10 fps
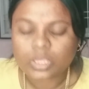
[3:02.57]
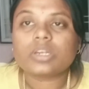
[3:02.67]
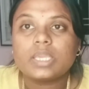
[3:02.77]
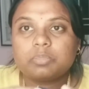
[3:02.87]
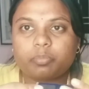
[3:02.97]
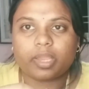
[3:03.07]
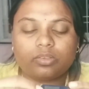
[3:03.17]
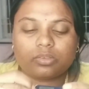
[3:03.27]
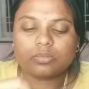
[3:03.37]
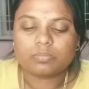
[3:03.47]
Deep
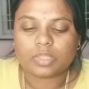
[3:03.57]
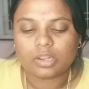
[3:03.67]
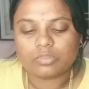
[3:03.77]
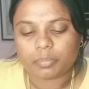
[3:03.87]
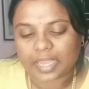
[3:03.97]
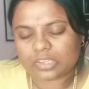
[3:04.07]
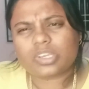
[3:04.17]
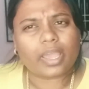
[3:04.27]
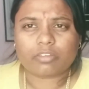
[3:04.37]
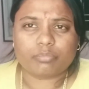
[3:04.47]
Spice. I love the packaging.
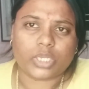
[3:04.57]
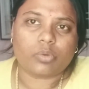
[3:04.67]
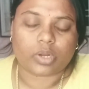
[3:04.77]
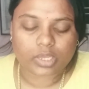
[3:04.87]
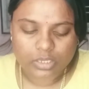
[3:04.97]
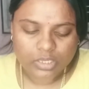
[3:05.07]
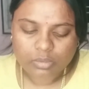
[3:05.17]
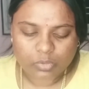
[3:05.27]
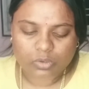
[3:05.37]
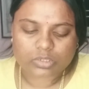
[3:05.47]
I have mini only
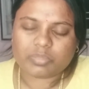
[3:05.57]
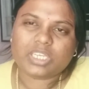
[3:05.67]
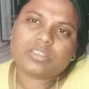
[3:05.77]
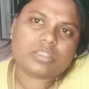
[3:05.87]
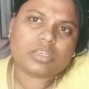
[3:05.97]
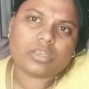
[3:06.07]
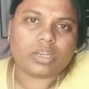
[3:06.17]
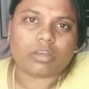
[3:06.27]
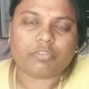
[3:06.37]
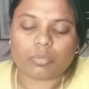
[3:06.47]
because mini is
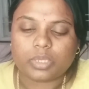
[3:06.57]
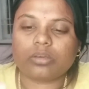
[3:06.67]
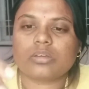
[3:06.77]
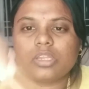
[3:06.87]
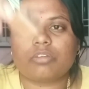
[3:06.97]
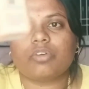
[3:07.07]
enough for me, enough